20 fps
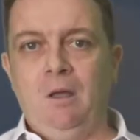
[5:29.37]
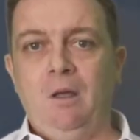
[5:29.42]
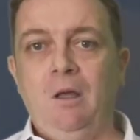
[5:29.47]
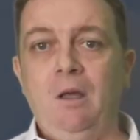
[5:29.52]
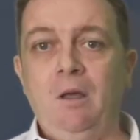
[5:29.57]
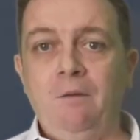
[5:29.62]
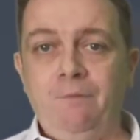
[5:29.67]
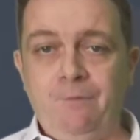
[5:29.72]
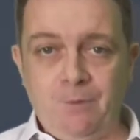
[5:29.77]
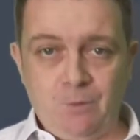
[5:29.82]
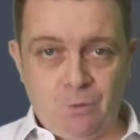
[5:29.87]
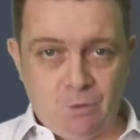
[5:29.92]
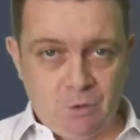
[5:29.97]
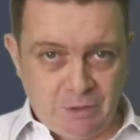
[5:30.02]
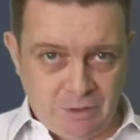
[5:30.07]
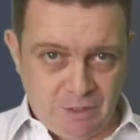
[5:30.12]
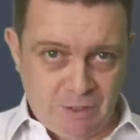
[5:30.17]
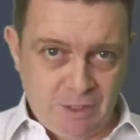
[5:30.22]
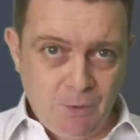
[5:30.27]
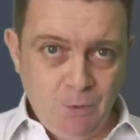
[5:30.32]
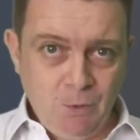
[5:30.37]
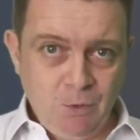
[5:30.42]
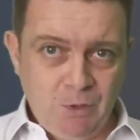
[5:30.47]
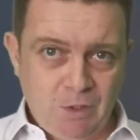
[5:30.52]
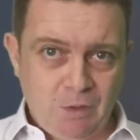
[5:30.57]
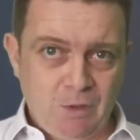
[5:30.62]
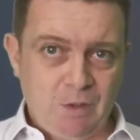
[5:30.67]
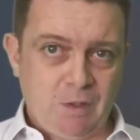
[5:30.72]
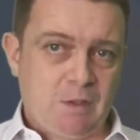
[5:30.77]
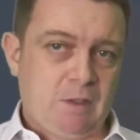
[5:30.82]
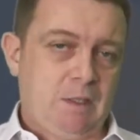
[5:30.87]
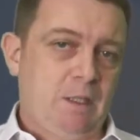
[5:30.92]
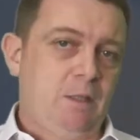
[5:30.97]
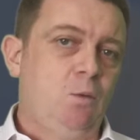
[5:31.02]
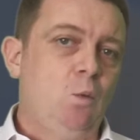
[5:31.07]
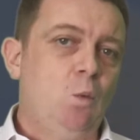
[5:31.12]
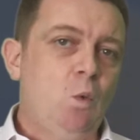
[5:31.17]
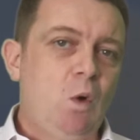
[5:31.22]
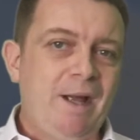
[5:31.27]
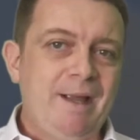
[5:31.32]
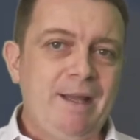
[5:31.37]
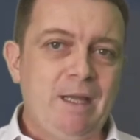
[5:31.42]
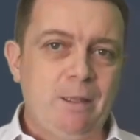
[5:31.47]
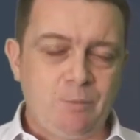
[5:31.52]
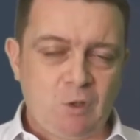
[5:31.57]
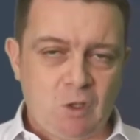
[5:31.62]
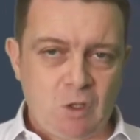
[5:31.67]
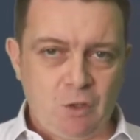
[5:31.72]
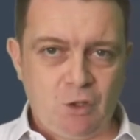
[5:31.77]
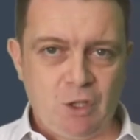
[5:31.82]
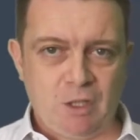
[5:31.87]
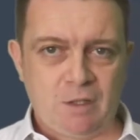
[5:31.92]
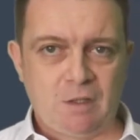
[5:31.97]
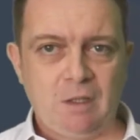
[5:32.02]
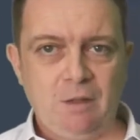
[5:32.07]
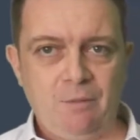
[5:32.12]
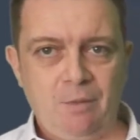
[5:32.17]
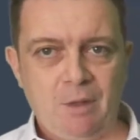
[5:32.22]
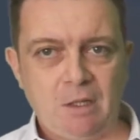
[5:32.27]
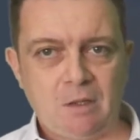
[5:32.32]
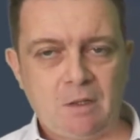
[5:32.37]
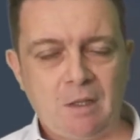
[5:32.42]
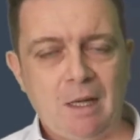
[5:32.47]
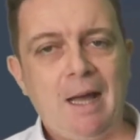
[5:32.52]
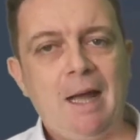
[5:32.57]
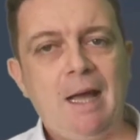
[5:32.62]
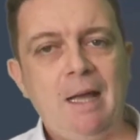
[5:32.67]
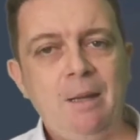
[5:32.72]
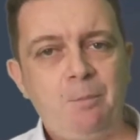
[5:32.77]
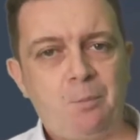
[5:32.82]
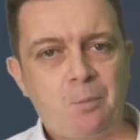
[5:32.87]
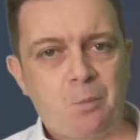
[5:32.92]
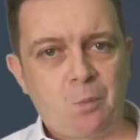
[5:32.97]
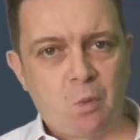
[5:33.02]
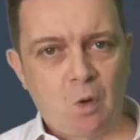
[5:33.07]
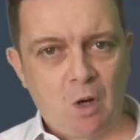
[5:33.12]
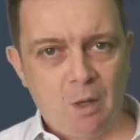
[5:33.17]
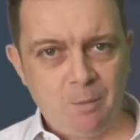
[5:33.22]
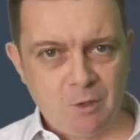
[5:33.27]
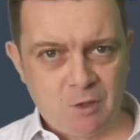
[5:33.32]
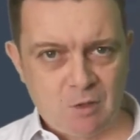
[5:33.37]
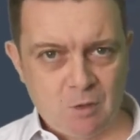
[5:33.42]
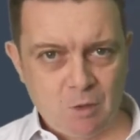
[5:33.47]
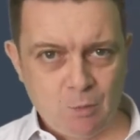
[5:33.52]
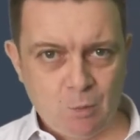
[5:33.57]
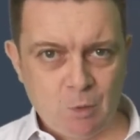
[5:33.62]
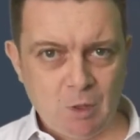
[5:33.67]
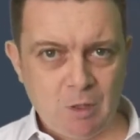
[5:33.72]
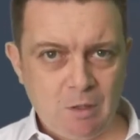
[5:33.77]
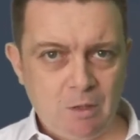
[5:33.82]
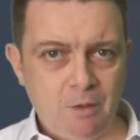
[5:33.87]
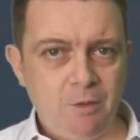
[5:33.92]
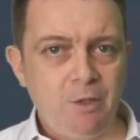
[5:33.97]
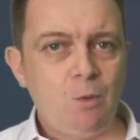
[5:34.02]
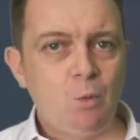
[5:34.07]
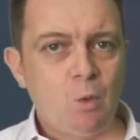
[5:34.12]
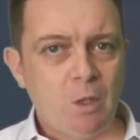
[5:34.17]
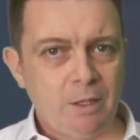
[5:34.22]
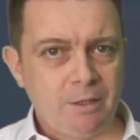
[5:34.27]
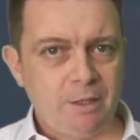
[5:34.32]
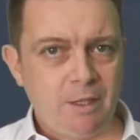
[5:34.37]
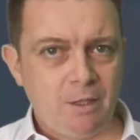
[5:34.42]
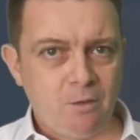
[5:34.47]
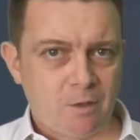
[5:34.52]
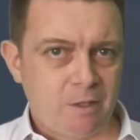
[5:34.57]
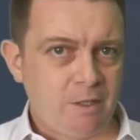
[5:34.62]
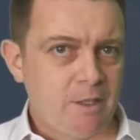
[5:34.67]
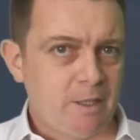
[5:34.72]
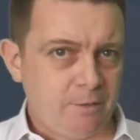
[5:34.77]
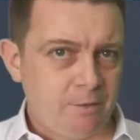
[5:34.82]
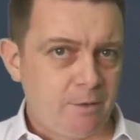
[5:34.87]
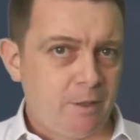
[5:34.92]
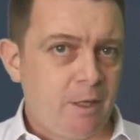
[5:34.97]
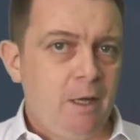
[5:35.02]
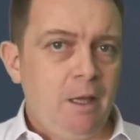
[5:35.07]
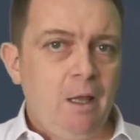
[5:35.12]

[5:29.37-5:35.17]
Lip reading: If you don't understand why I'm suggesting this, I promise you will one day or another,